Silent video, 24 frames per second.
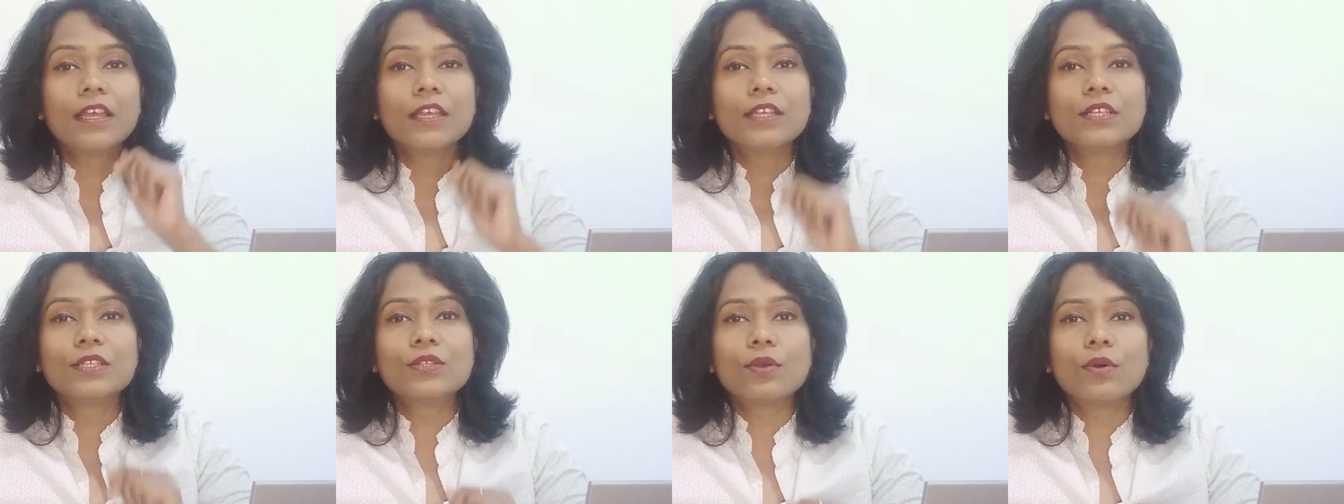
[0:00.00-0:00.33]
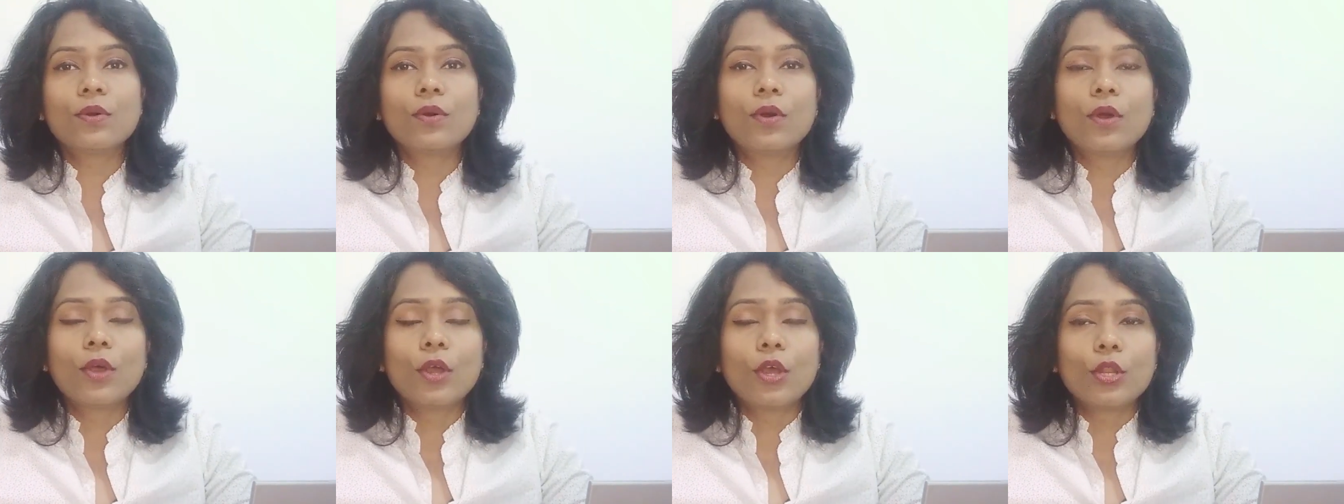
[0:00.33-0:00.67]

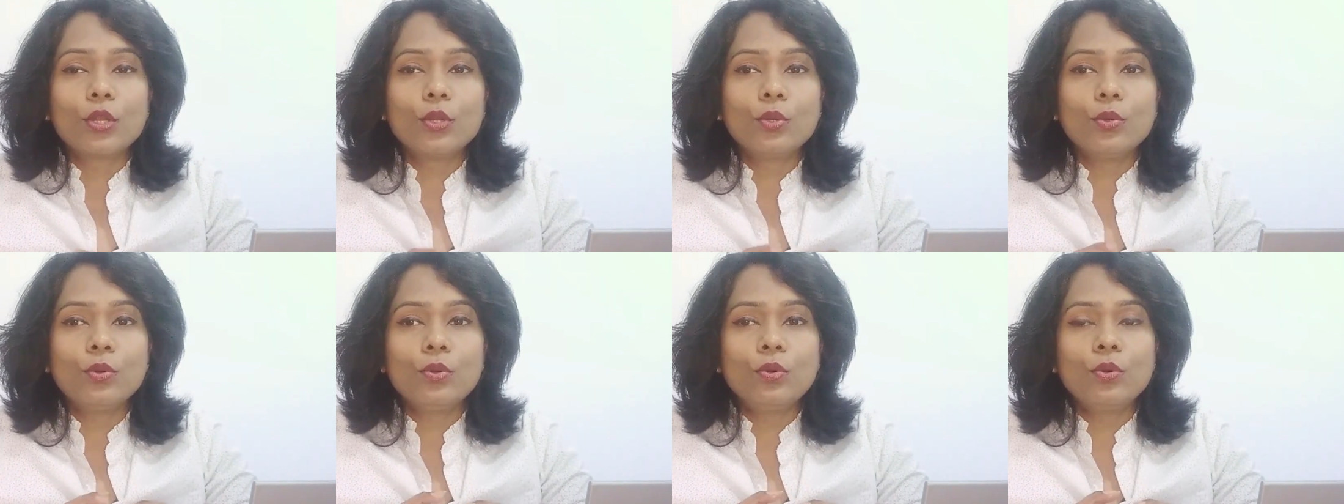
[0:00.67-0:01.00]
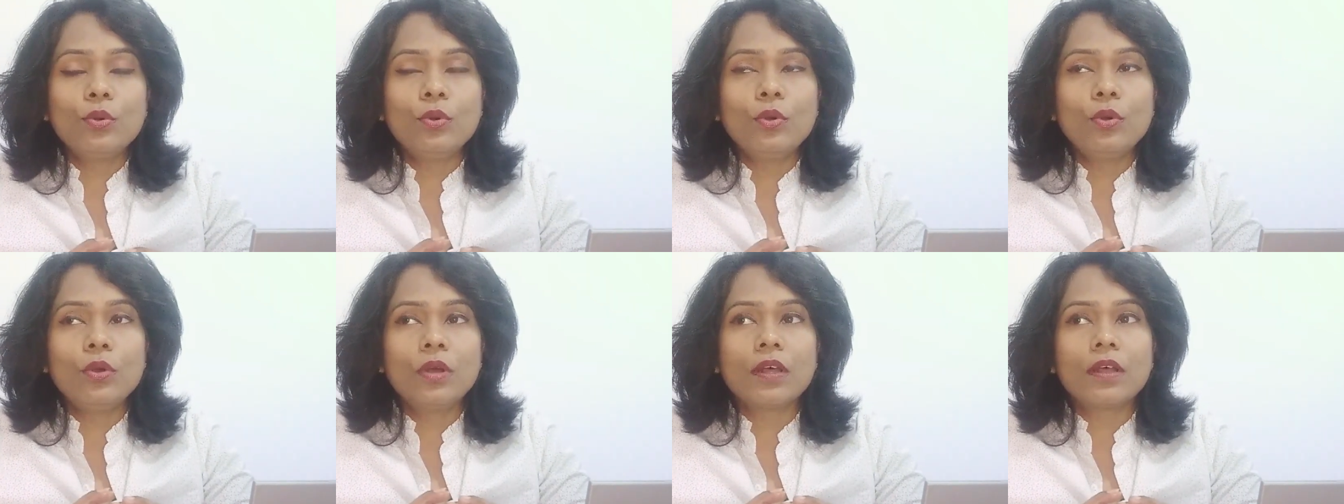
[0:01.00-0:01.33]
So
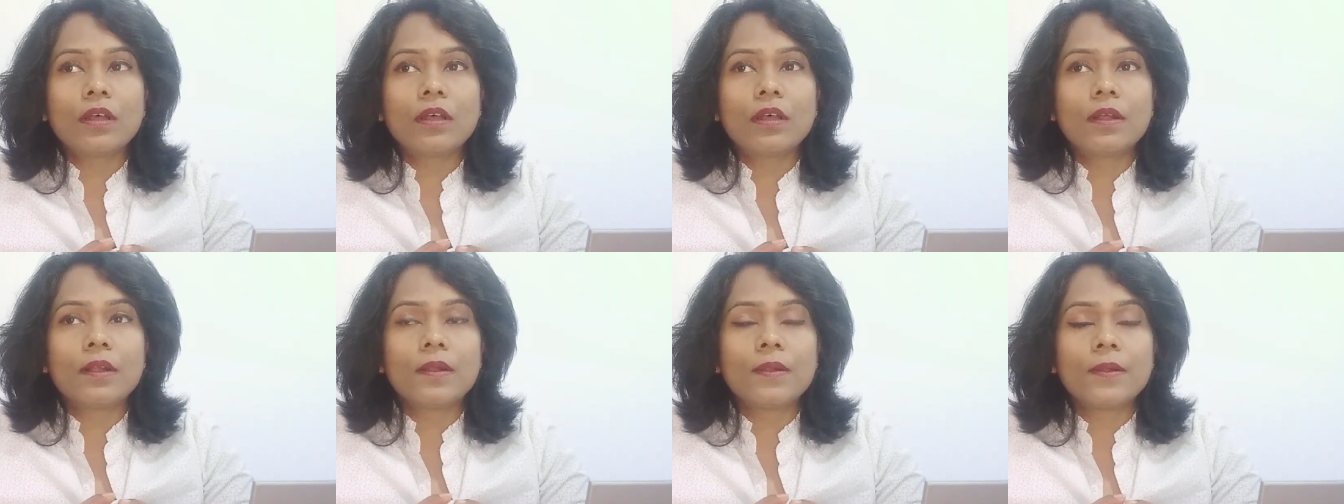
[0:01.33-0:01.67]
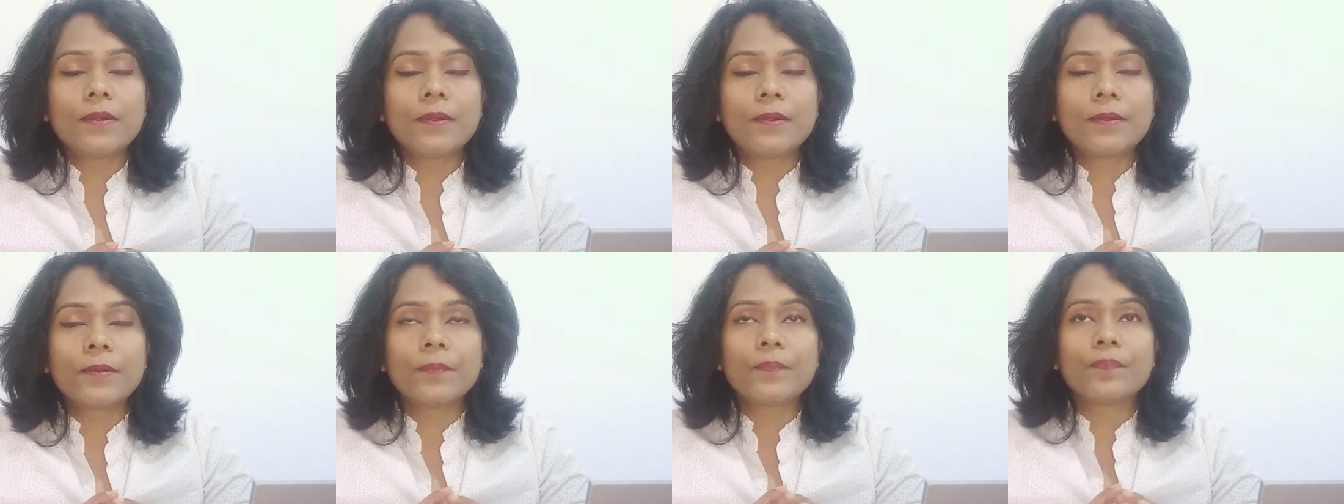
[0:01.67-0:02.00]

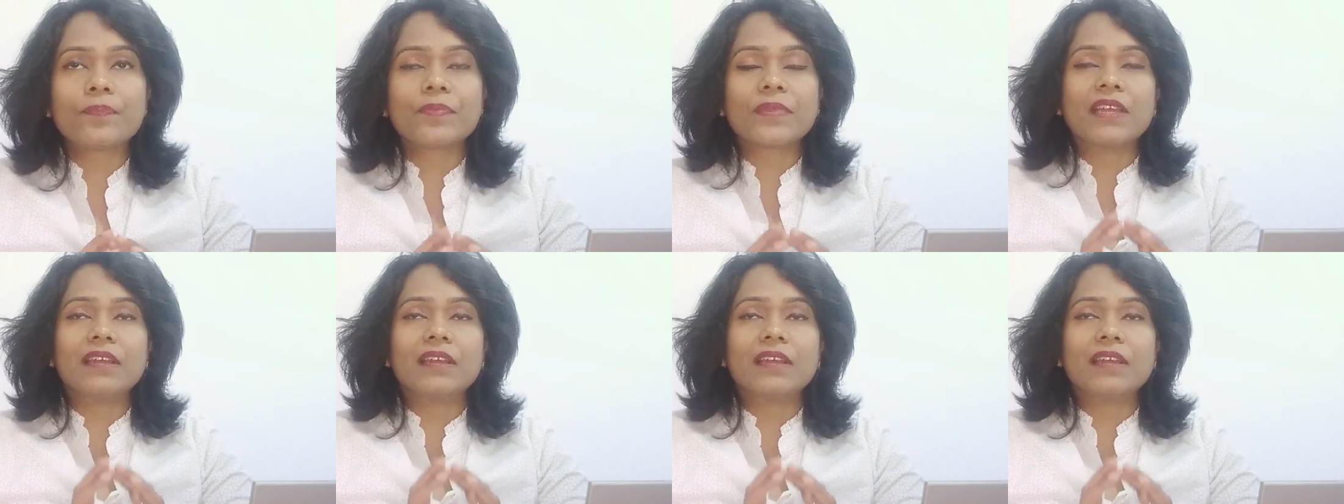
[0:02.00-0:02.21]
to